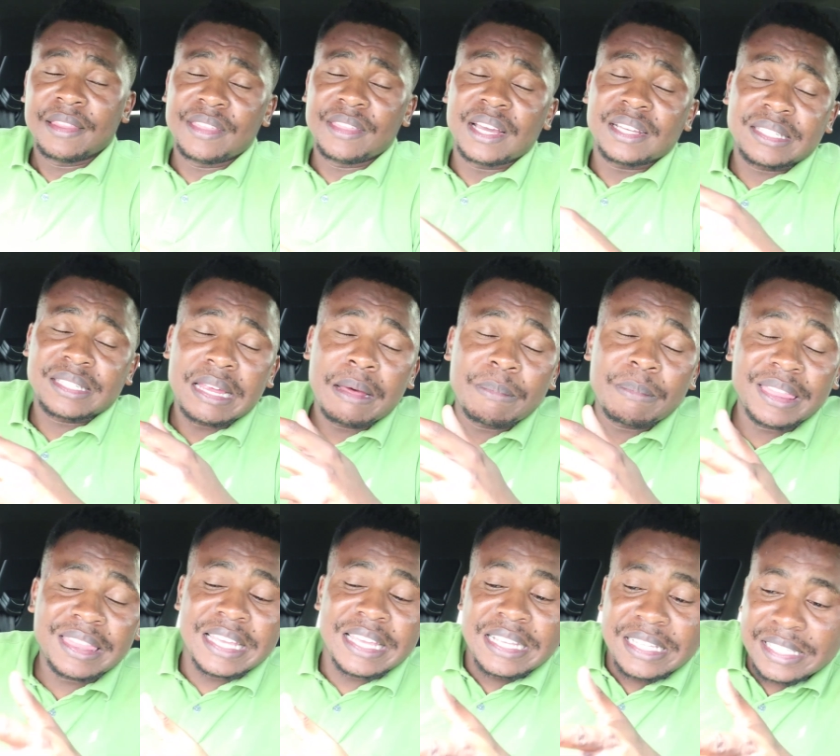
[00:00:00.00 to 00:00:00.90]
there are some
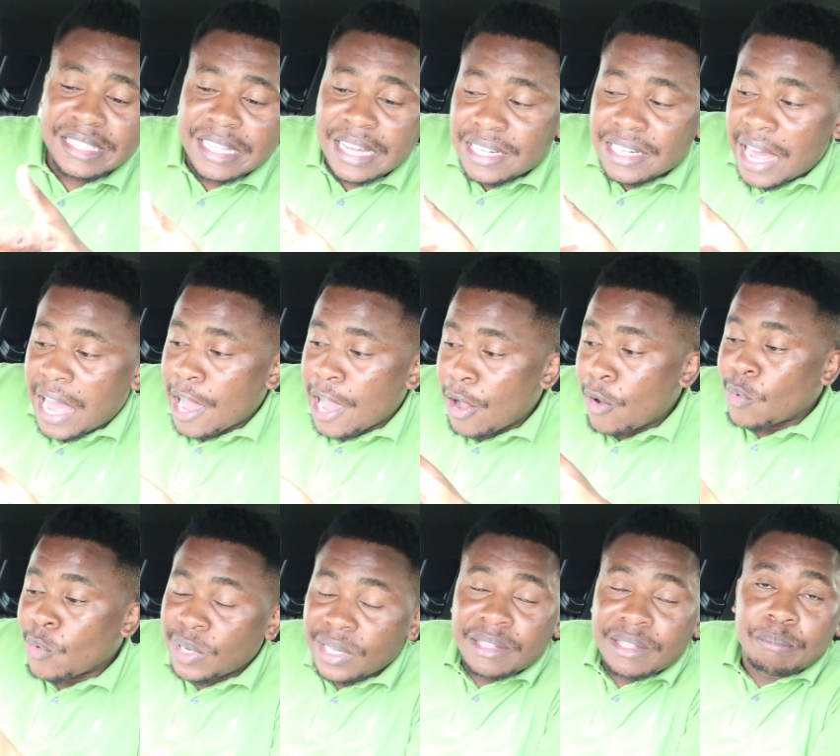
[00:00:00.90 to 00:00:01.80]
things that are
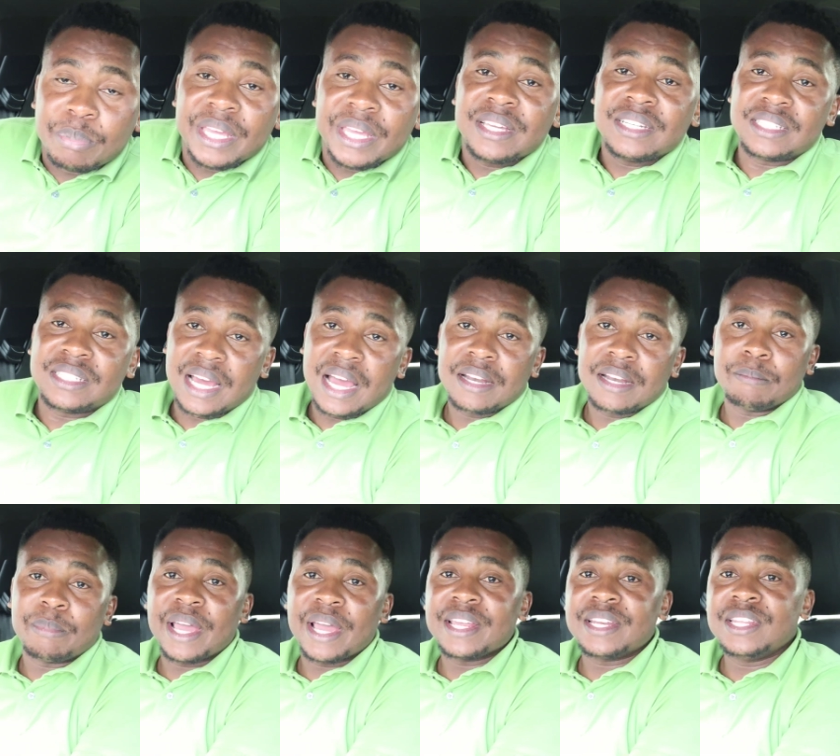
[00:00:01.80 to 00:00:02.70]
only being
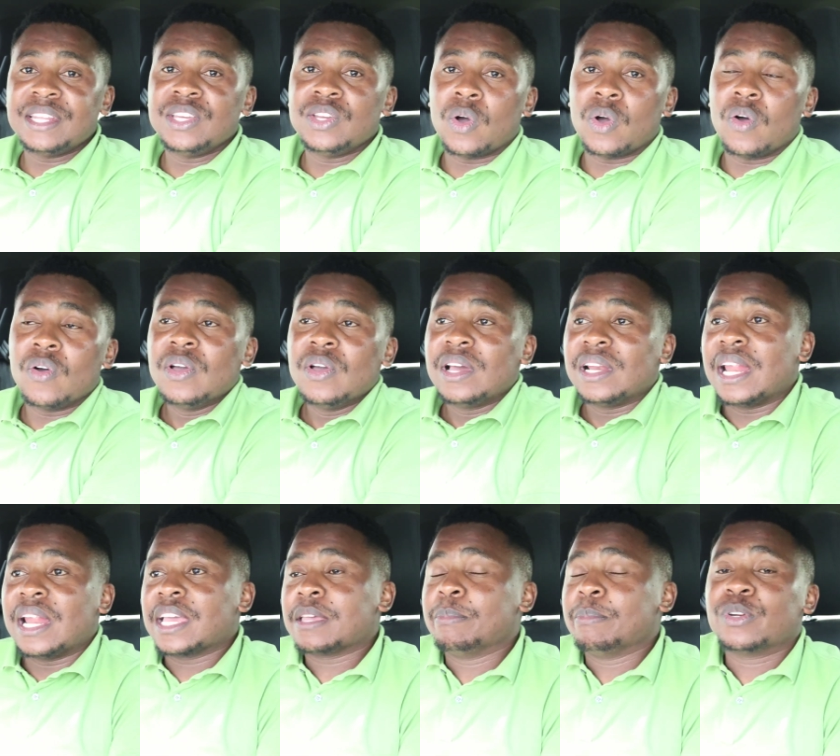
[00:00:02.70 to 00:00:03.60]
done by NIO
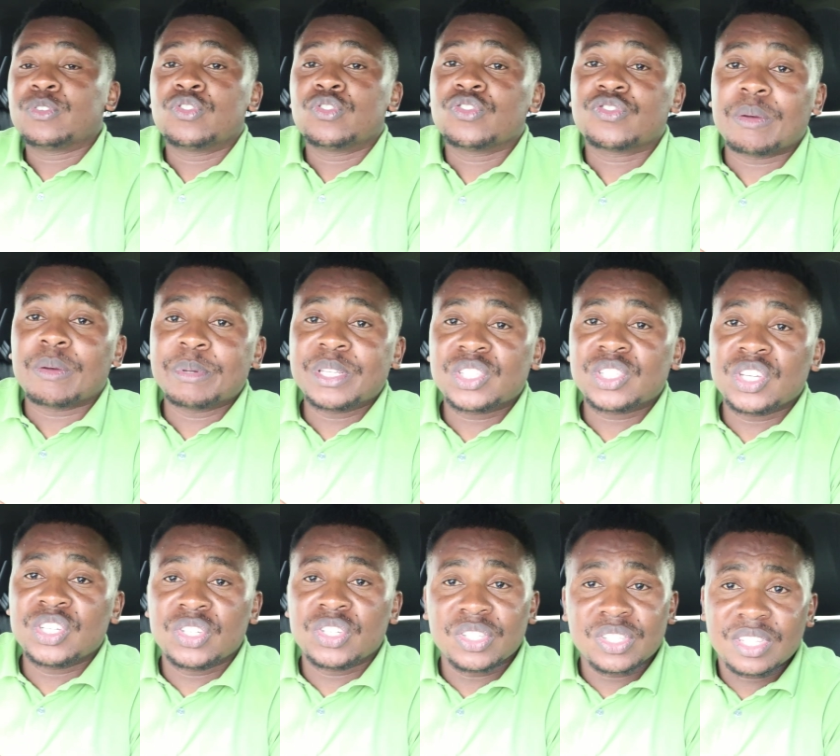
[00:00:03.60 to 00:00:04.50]
like battery shopping
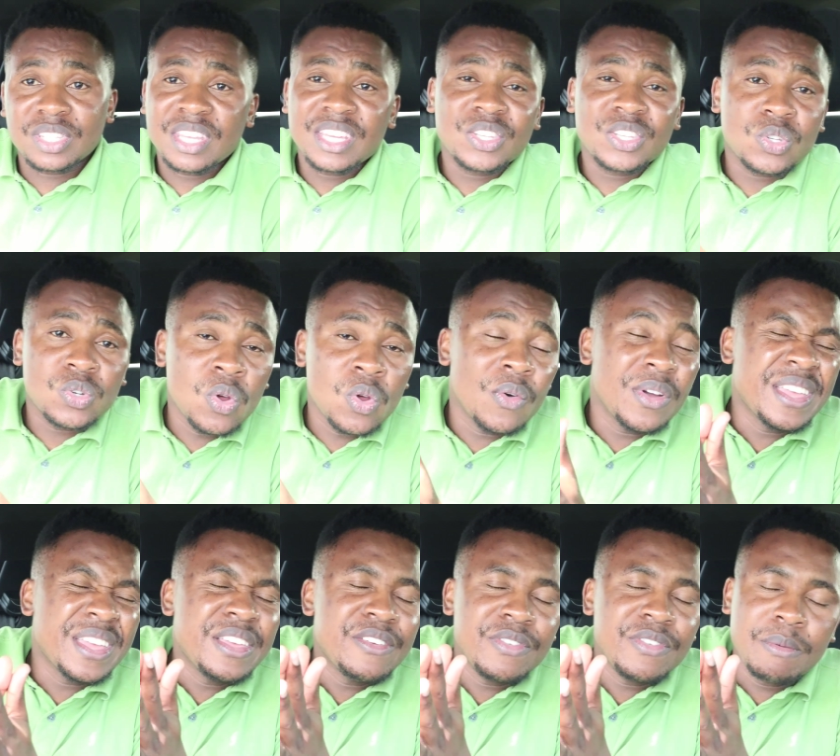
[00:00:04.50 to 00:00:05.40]
stations. There is no
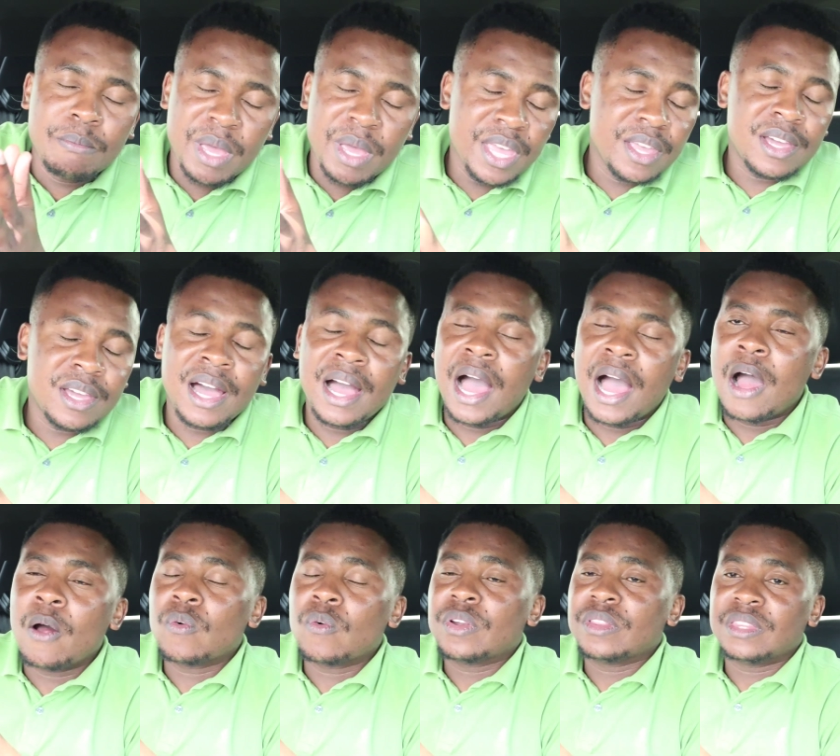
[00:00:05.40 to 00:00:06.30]
EV maker
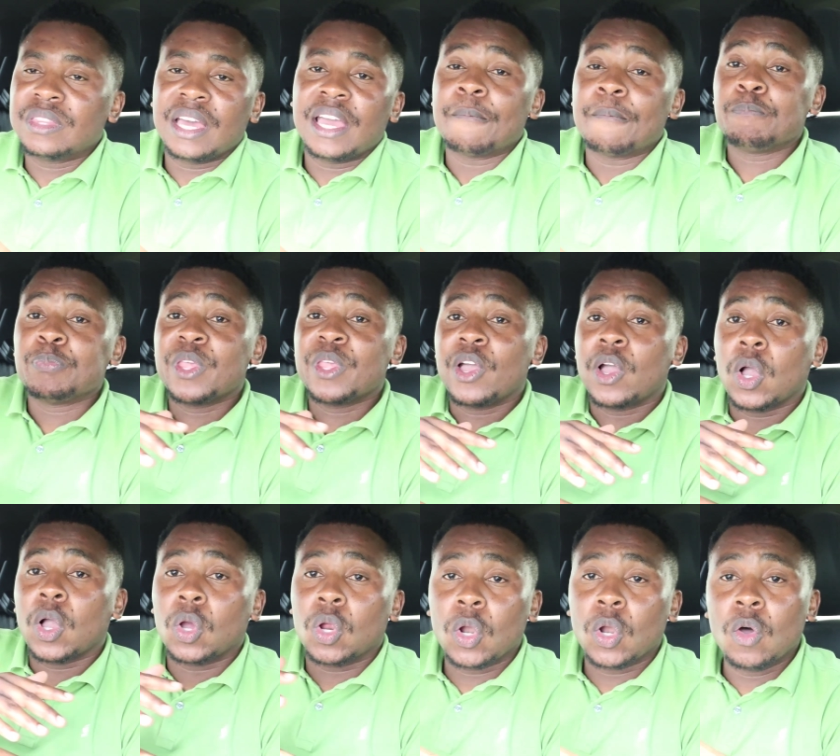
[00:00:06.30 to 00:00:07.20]
out there
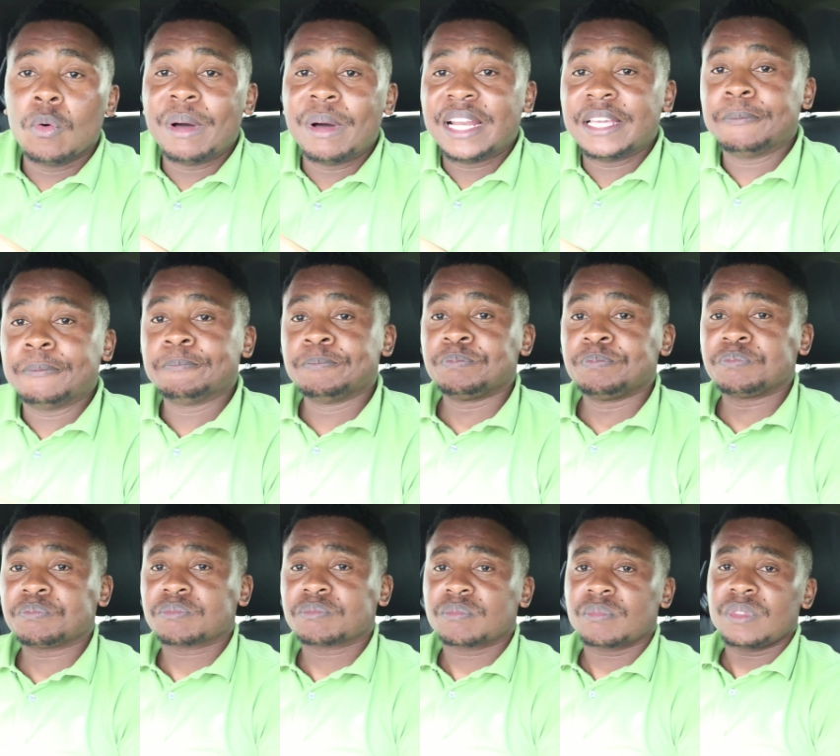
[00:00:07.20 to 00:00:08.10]
globally
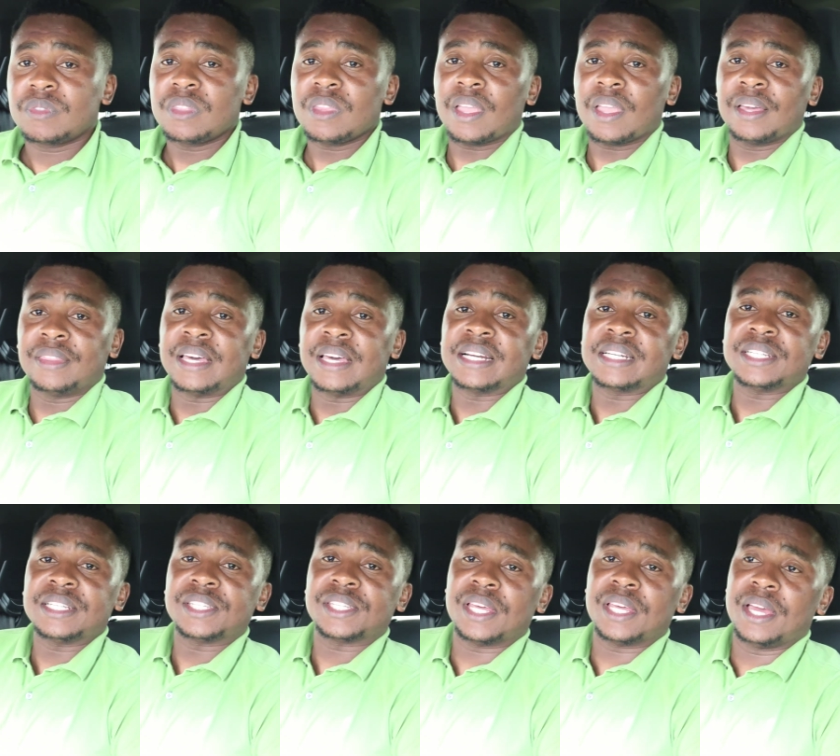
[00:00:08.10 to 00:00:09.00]

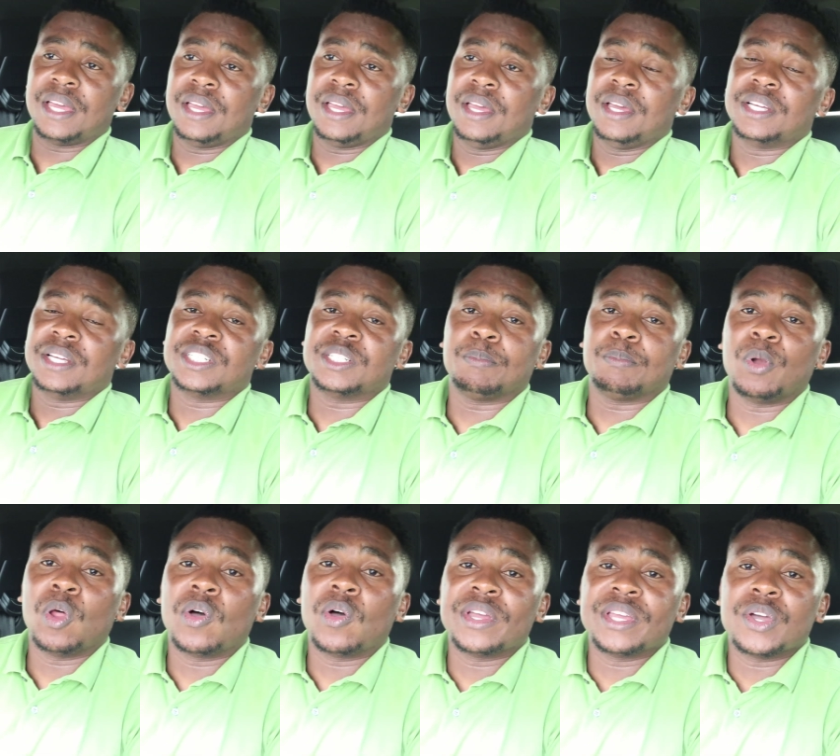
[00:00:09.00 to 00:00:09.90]
that is uh,
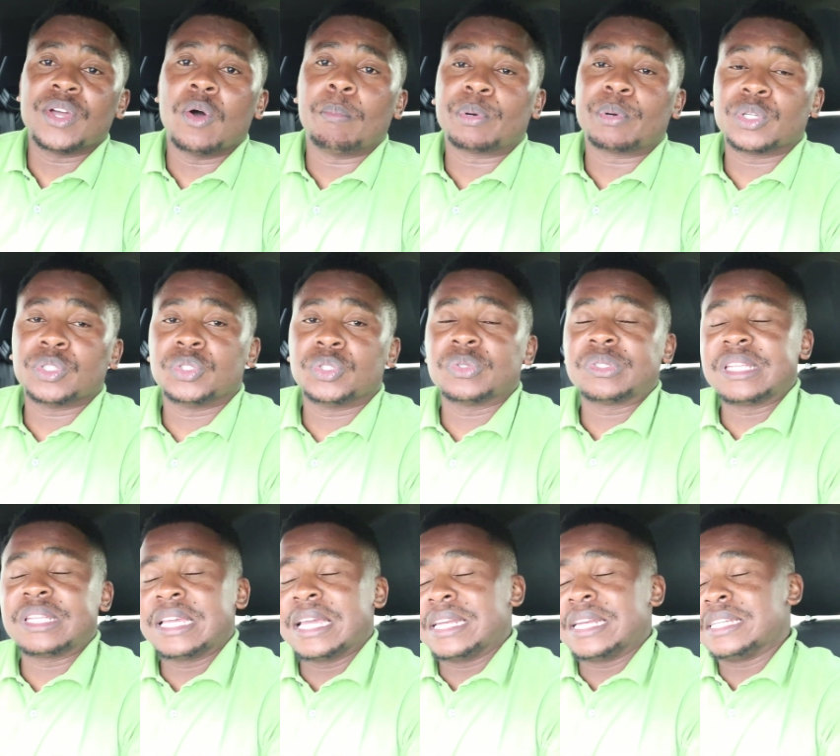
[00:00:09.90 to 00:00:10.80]
deploying or
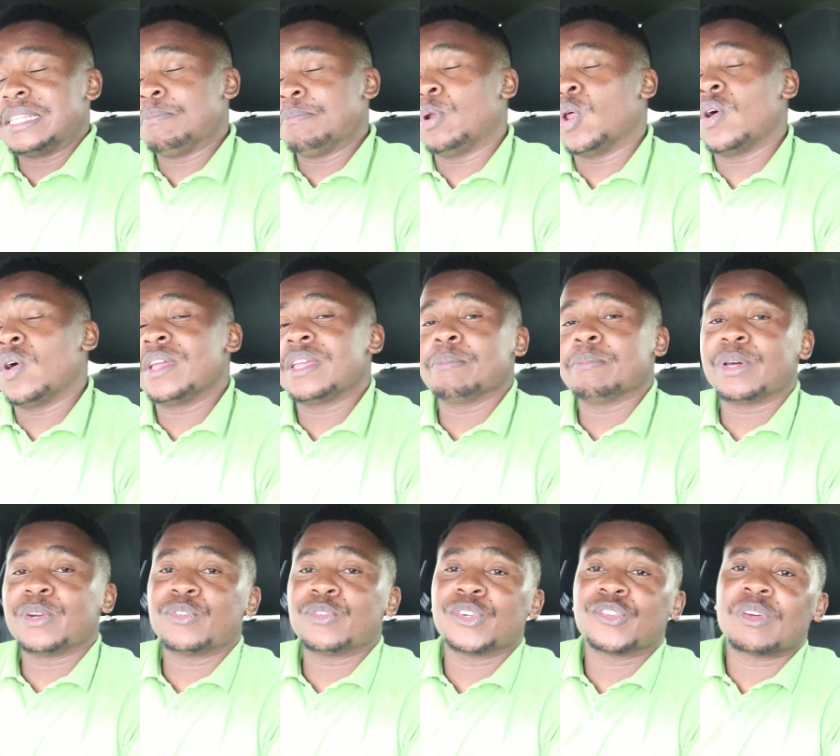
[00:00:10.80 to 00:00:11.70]
producing and deploying
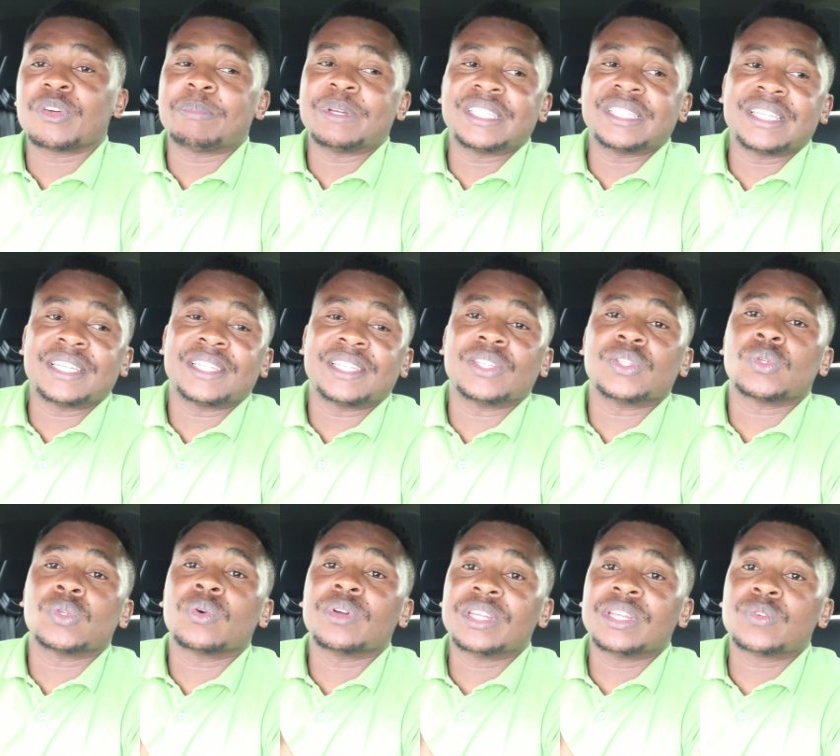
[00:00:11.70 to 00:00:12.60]
battery swapping
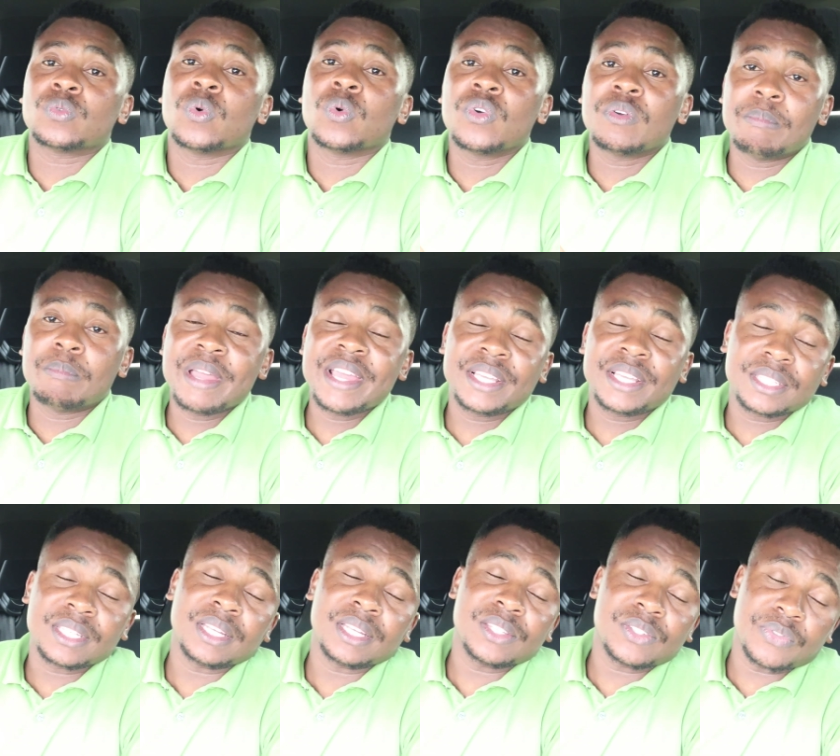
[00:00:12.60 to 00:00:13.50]
stations. So it would make
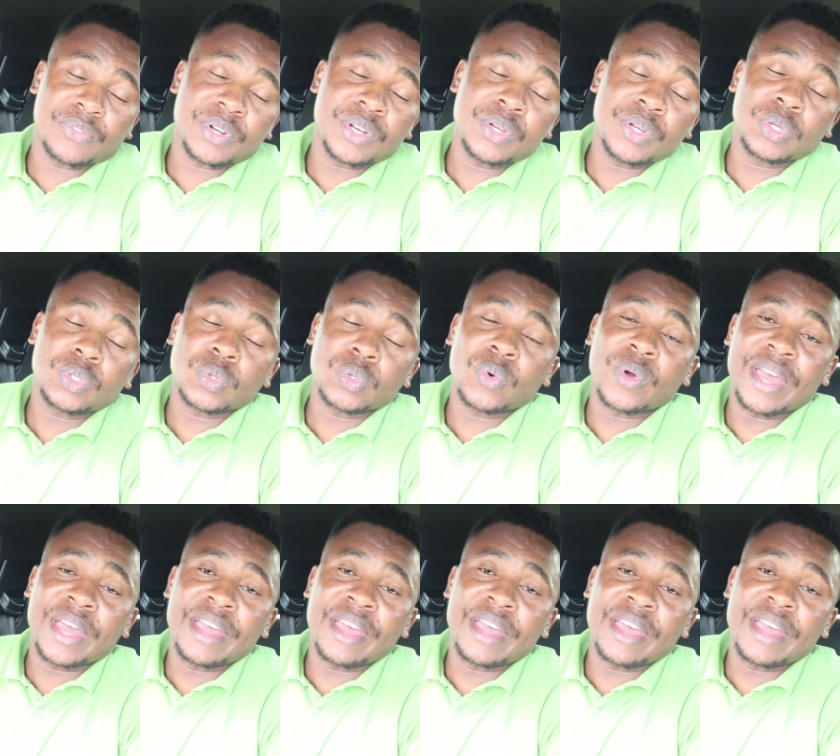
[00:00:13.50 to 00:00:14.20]
sense for NIO to